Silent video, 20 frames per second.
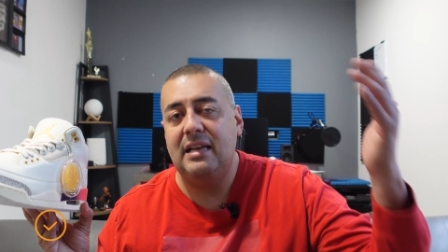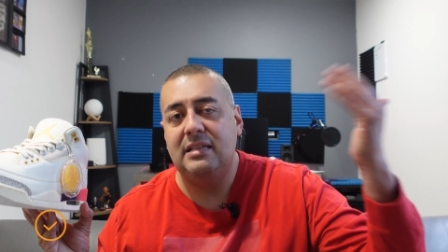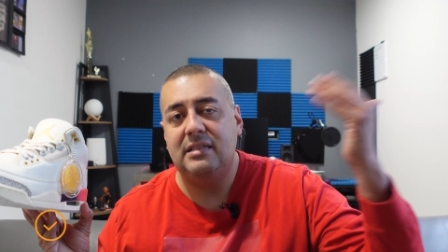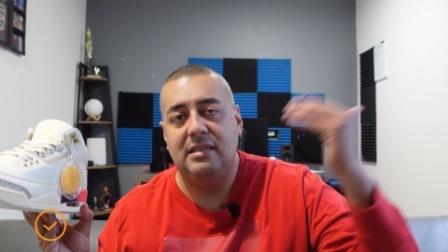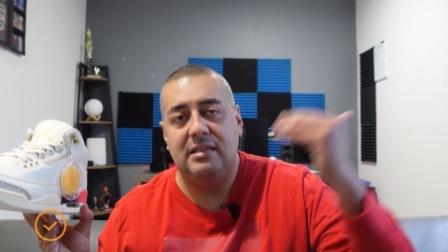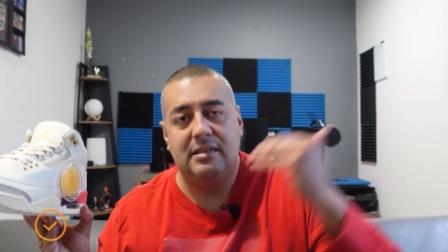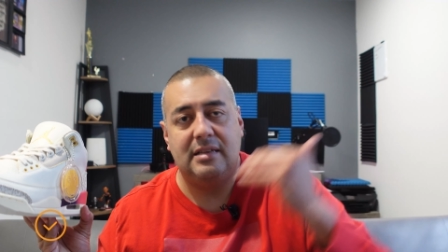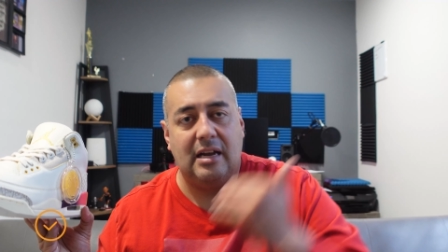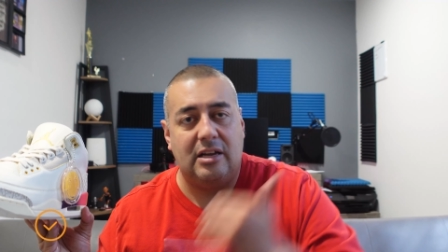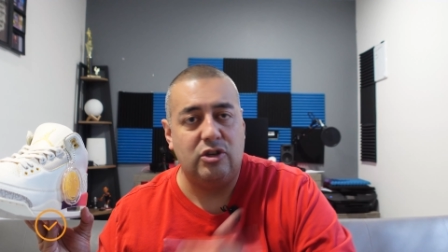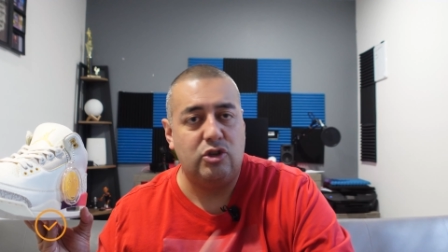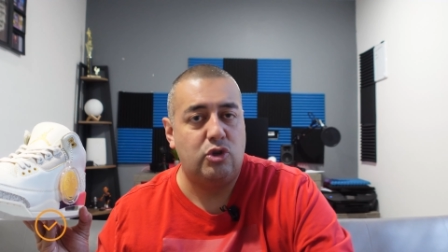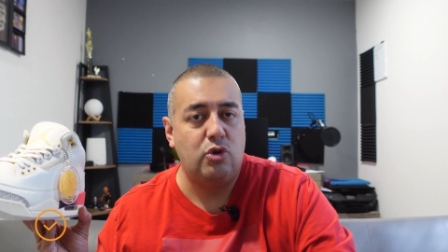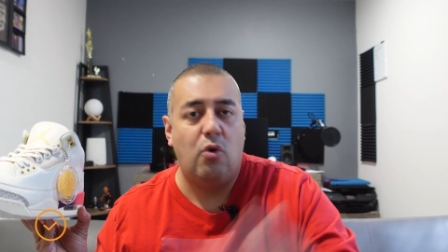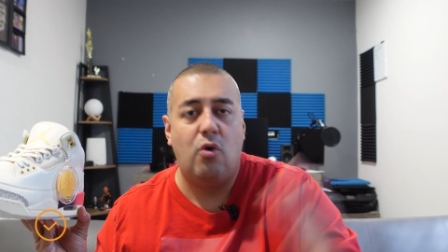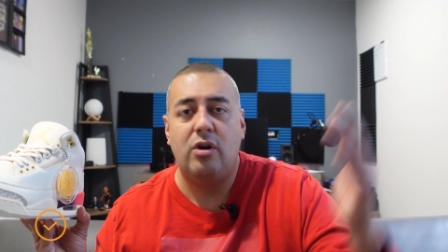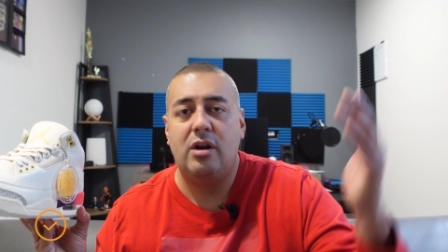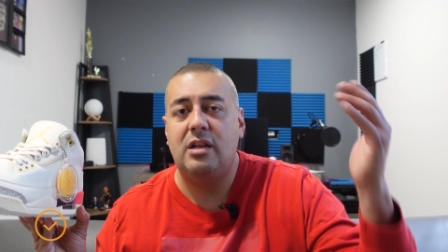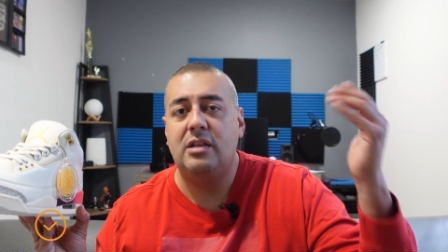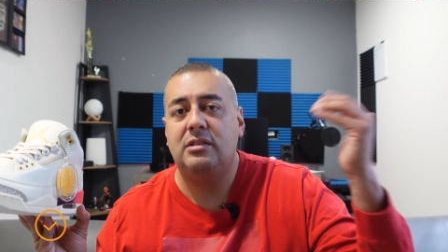he's got
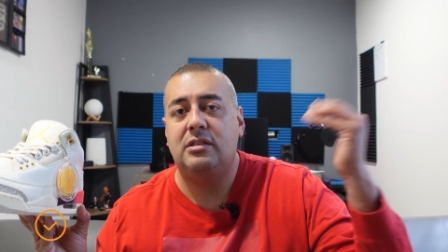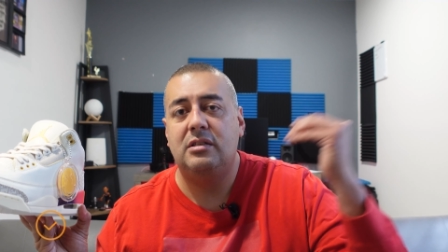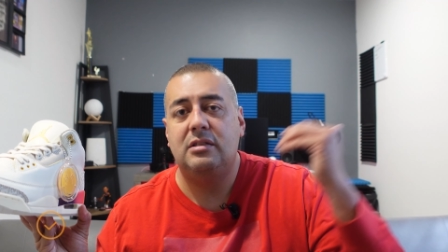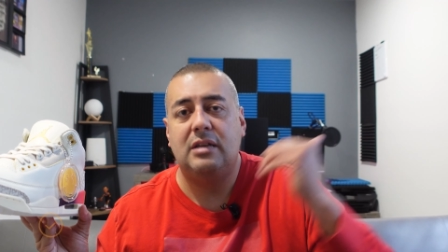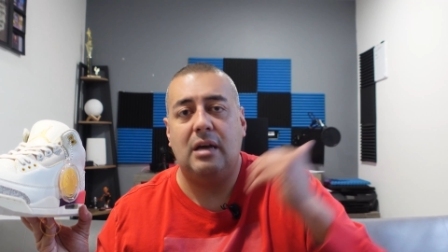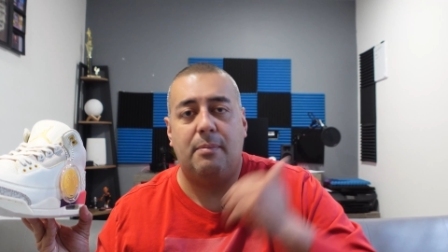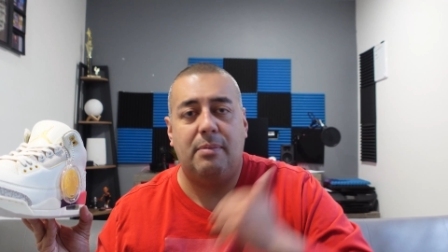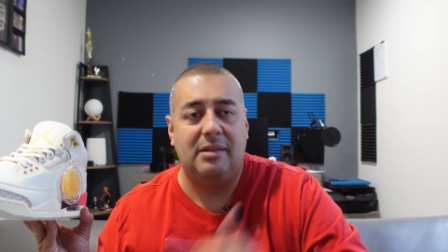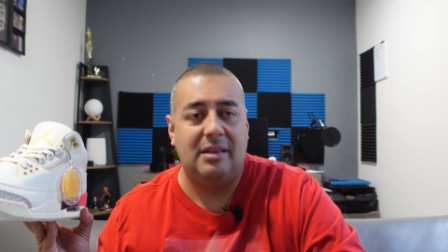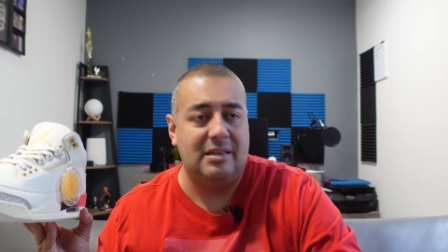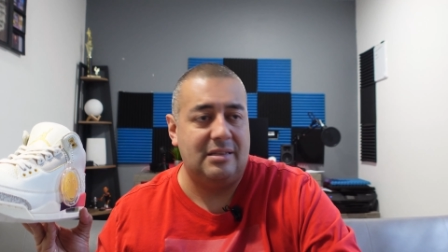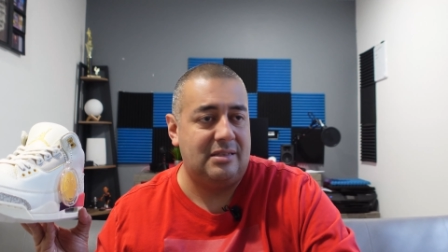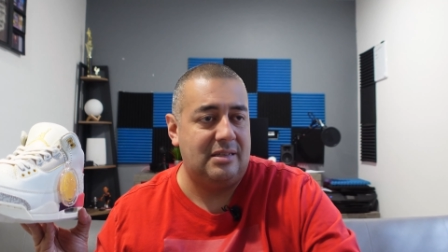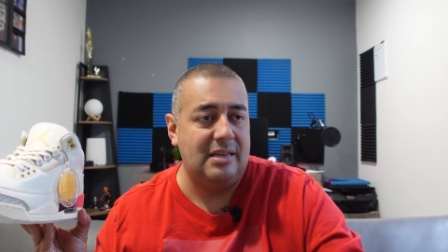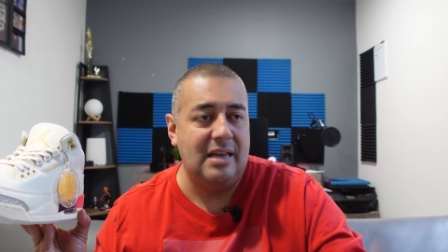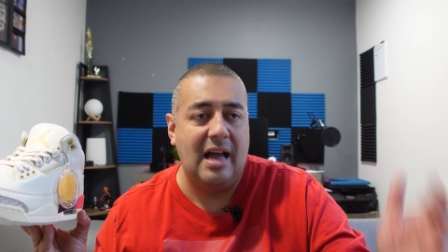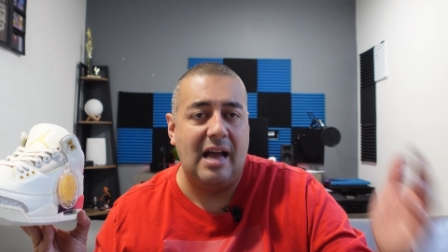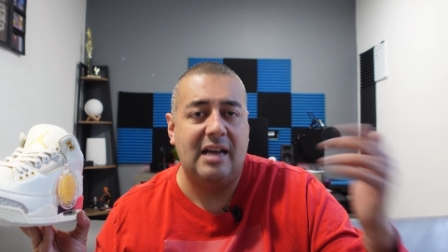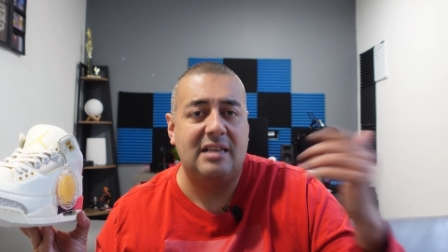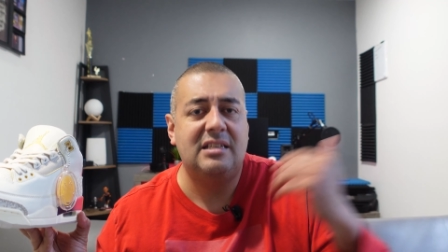Jordans, he's got
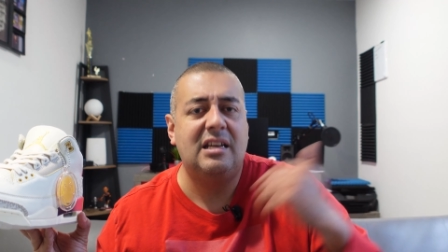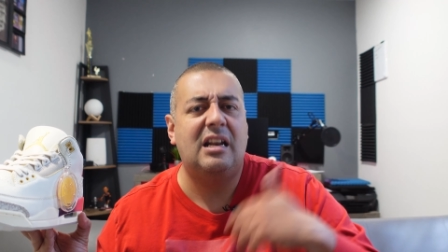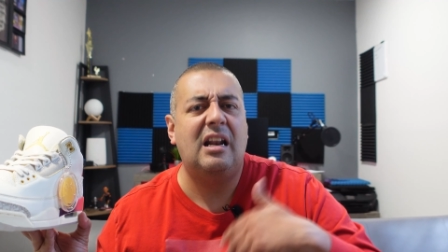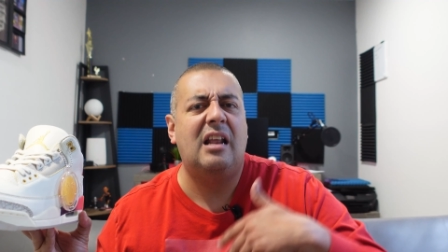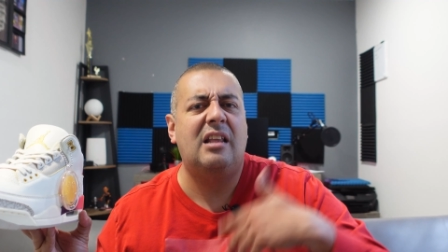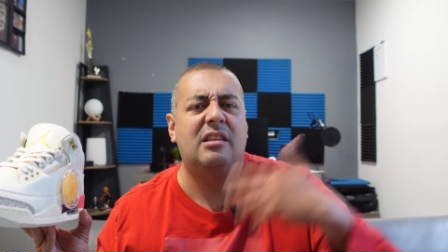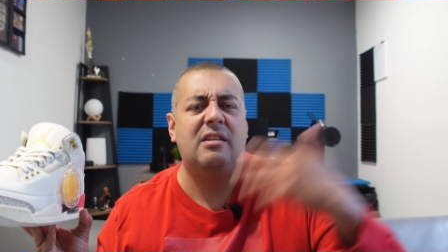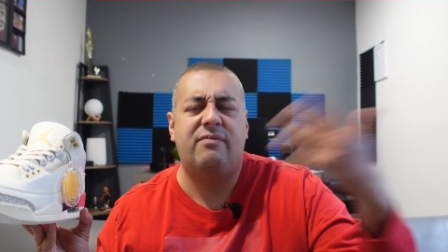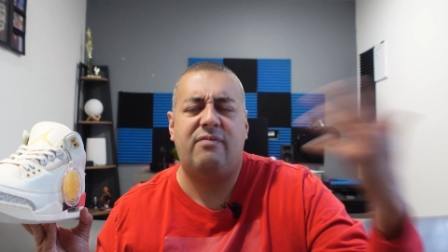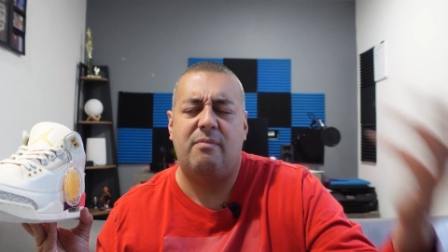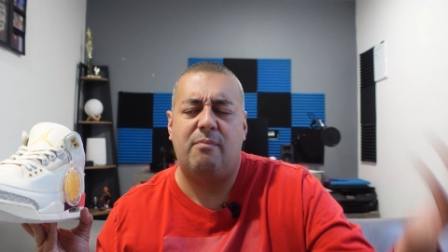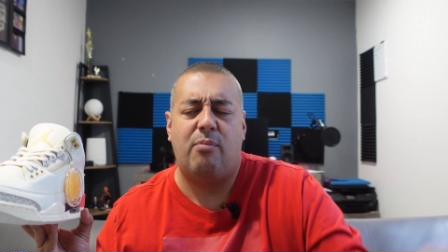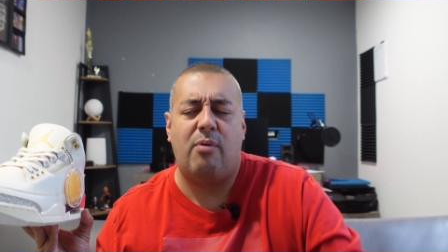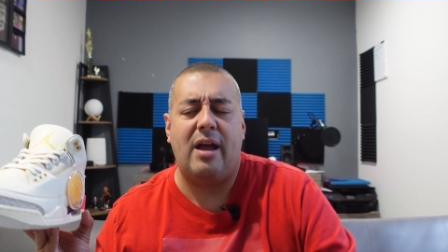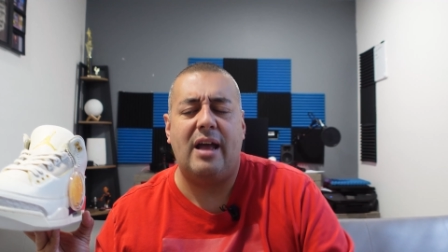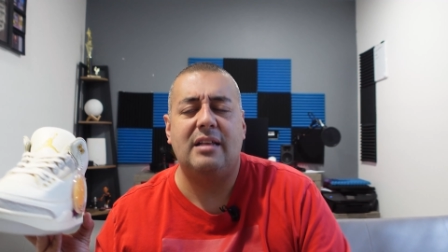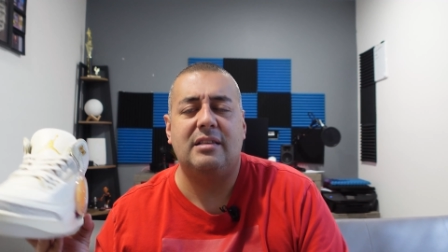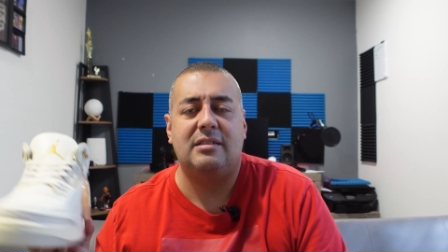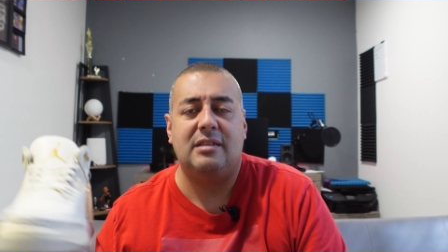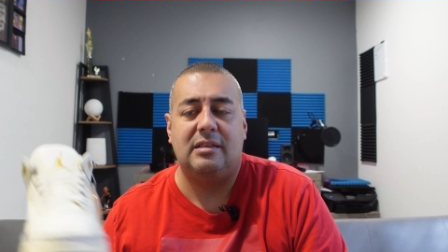Balenciaga, he's got a lot of different
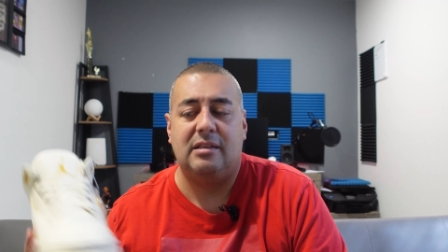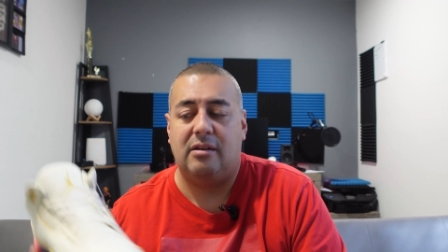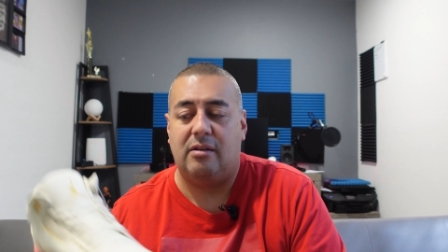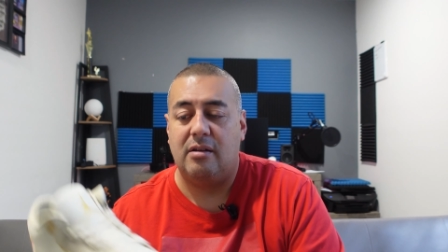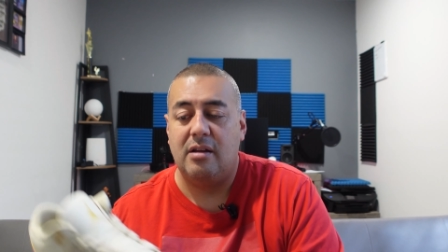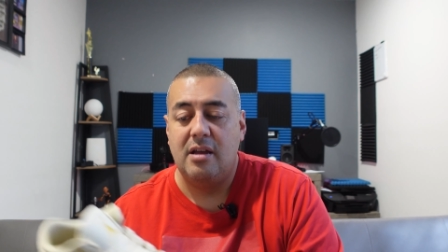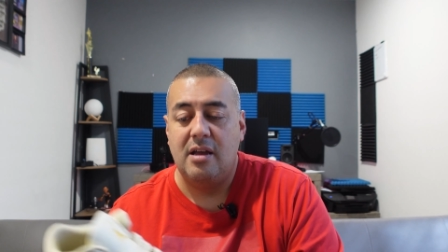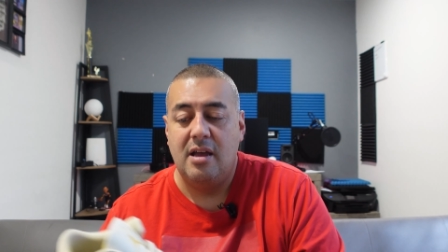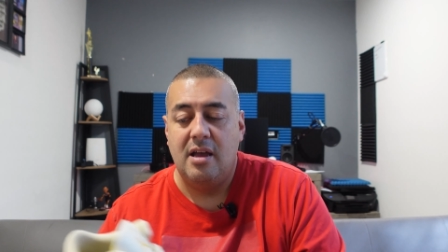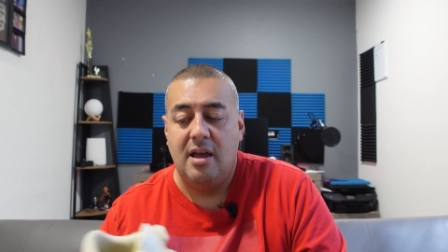brands in there.